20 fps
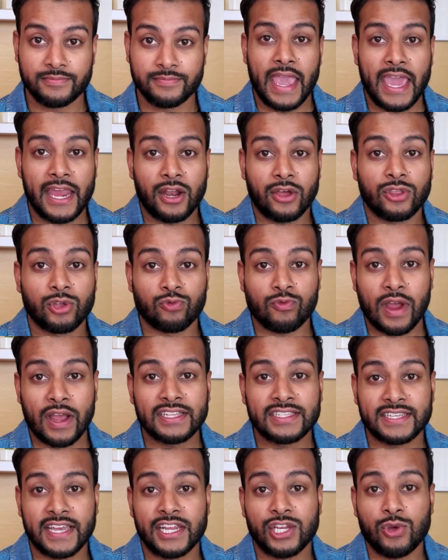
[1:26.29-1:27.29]
And on the
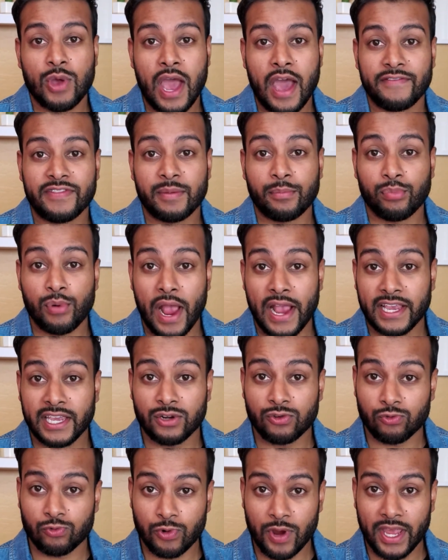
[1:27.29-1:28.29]
right side, you have the
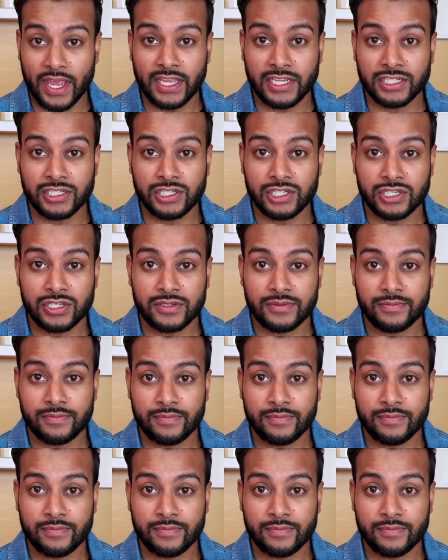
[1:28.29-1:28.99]
bracket range,